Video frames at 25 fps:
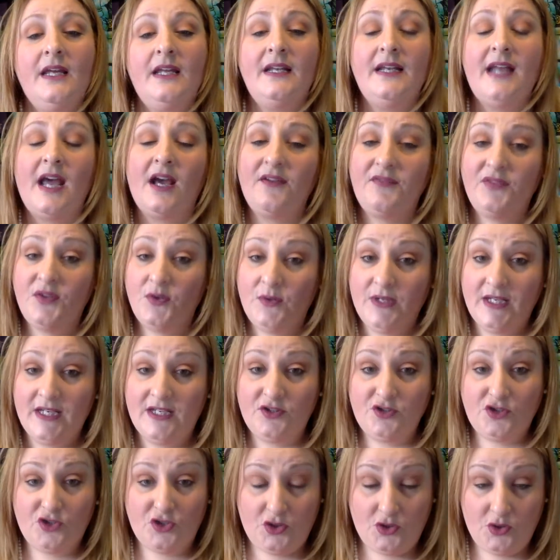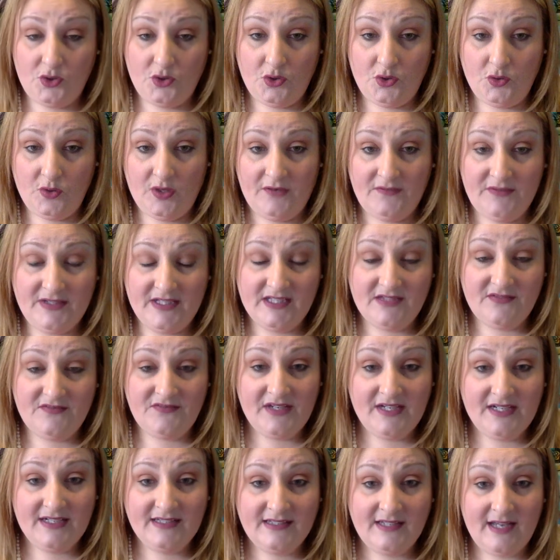Now, if you get two of these
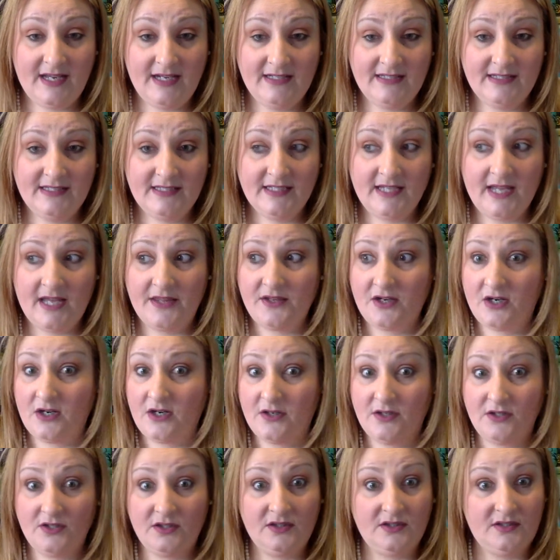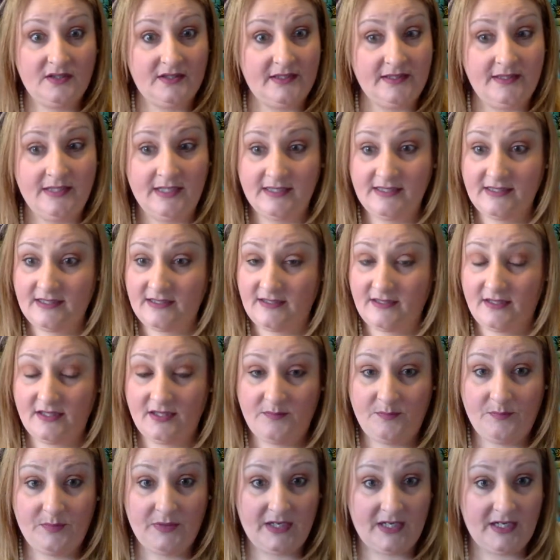fixed signs together, this
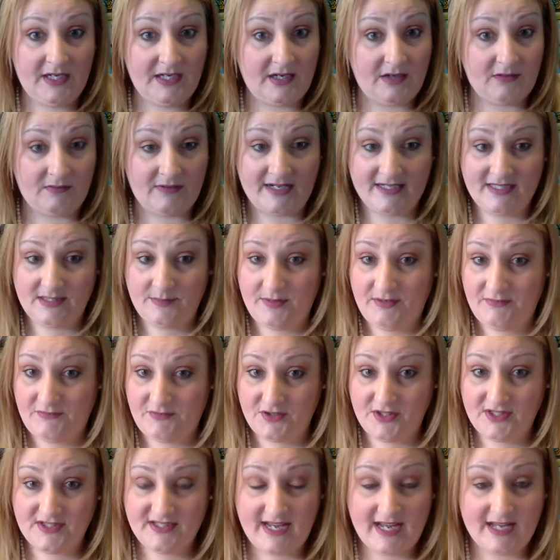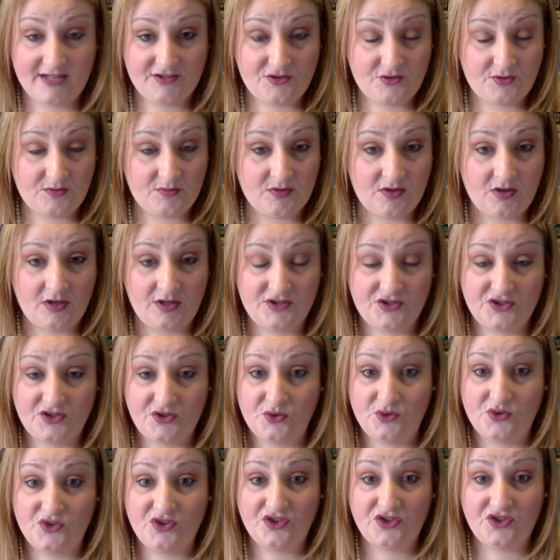could be a recipe for disaster in regards
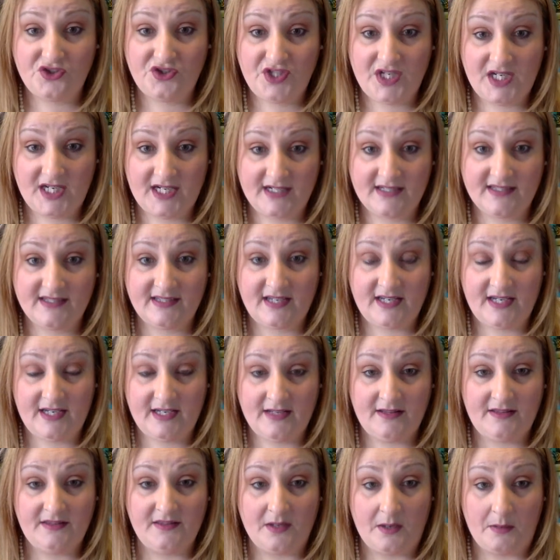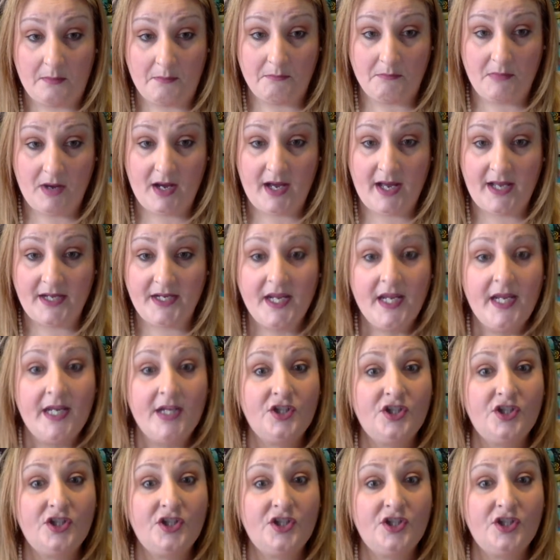to sticks in the mud,